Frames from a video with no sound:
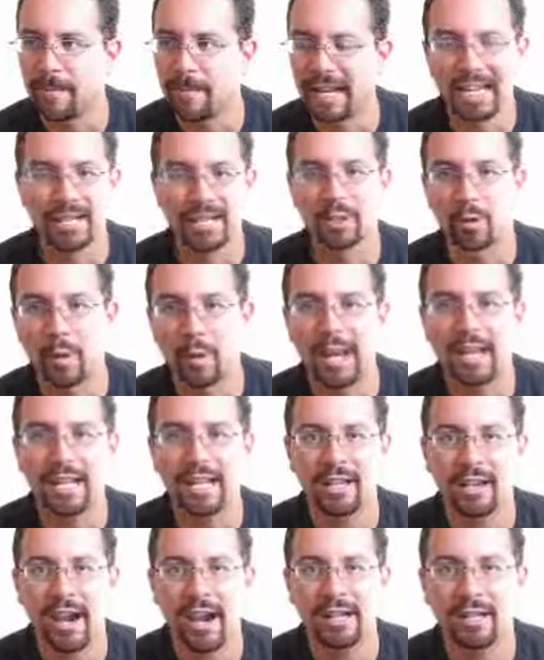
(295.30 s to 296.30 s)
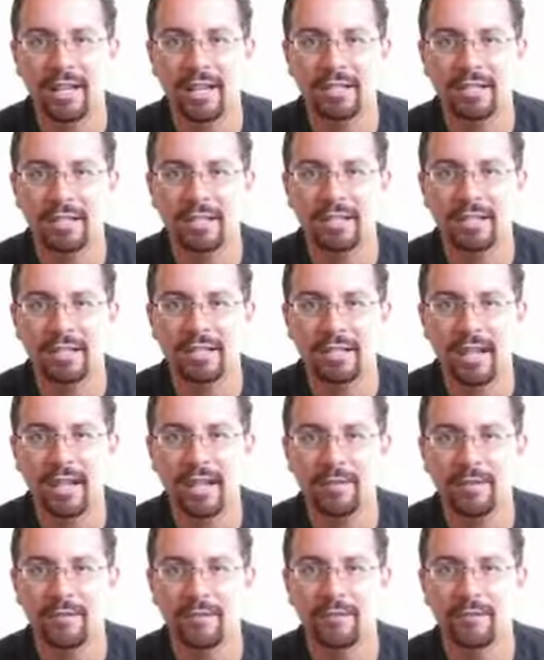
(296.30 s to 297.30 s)
I guess, grading guidelines, you could
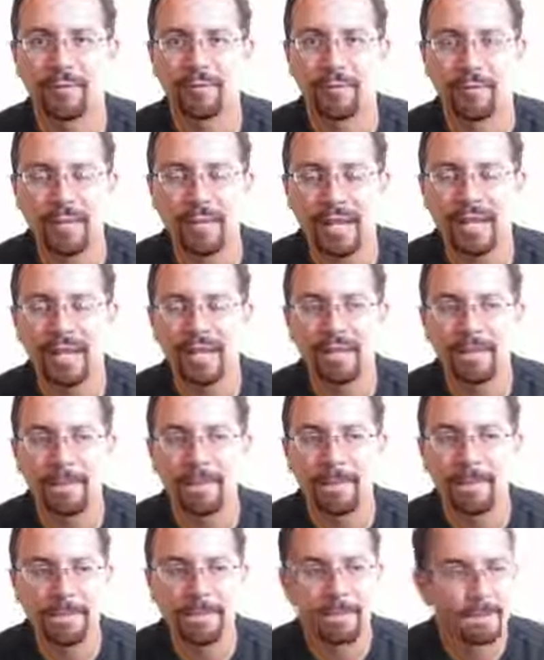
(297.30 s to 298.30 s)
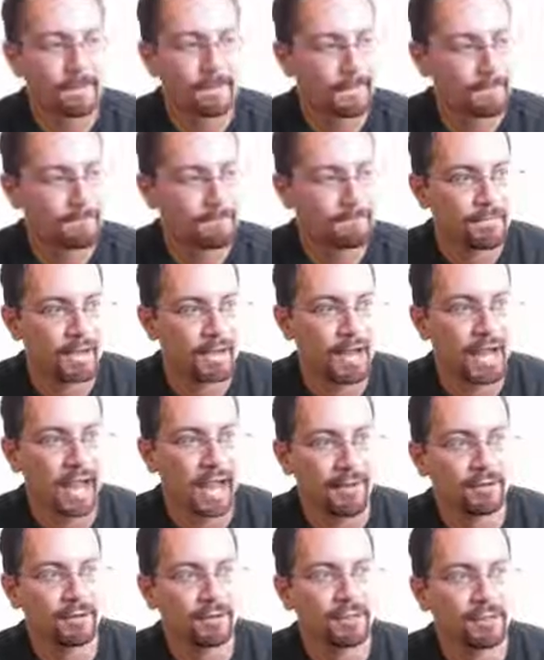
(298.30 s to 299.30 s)
say, for me, I
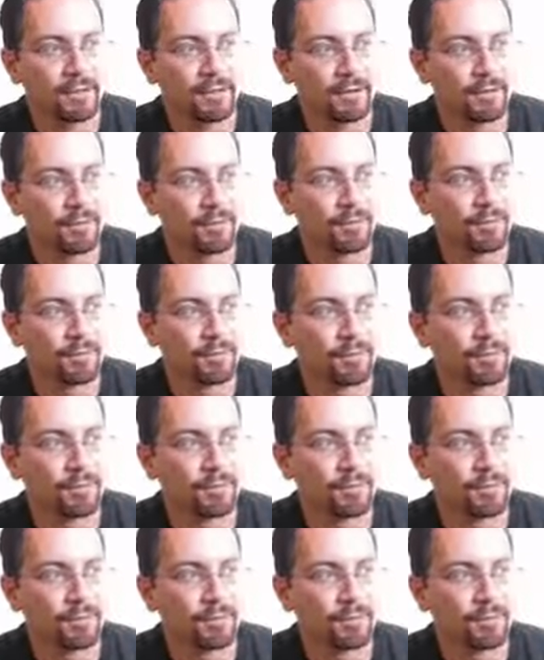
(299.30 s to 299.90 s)
have to